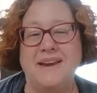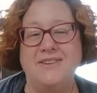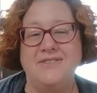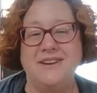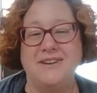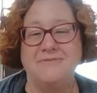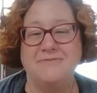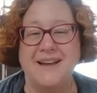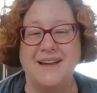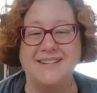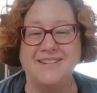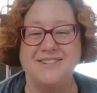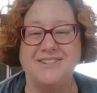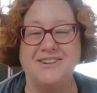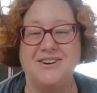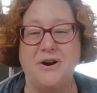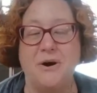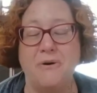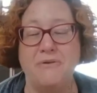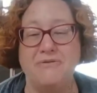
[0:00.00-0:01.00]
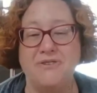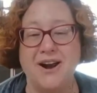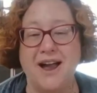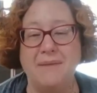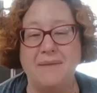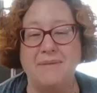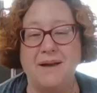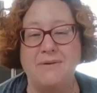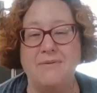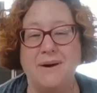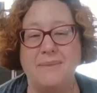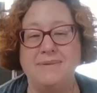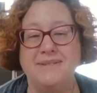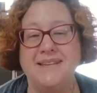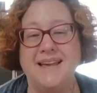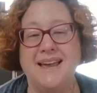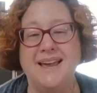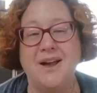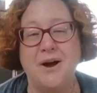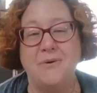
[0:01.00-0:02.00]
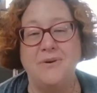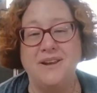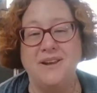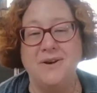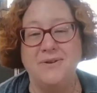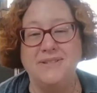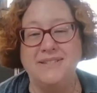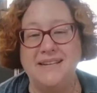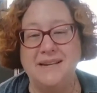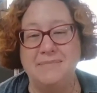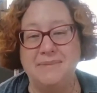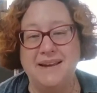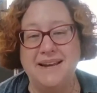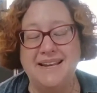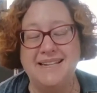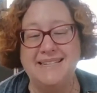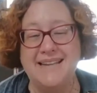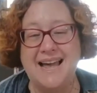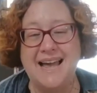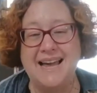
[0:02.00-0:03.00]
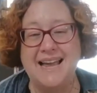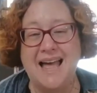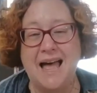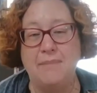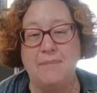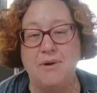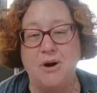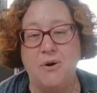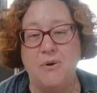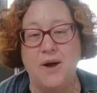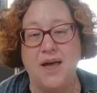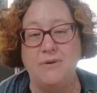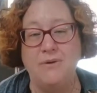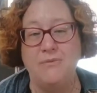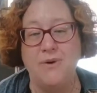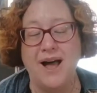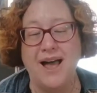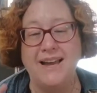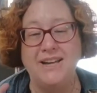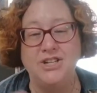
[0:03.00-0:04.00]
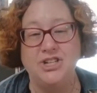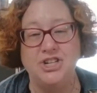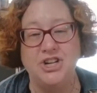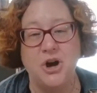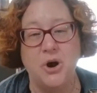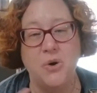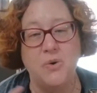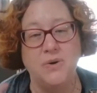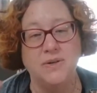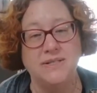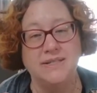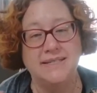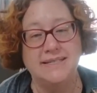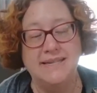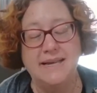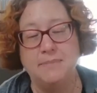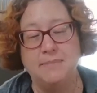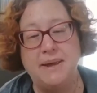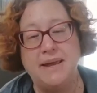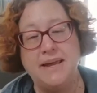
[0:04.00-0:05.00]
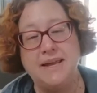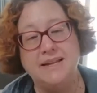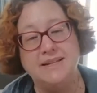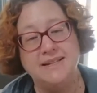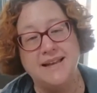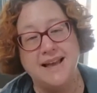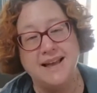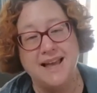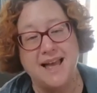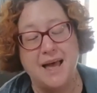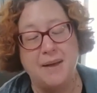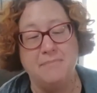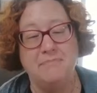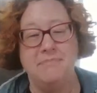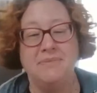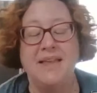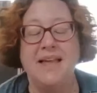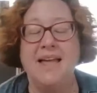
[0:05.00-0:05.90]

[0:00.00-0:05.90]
You can register over on my website, onygostamping.com, ONYGO stamping.com.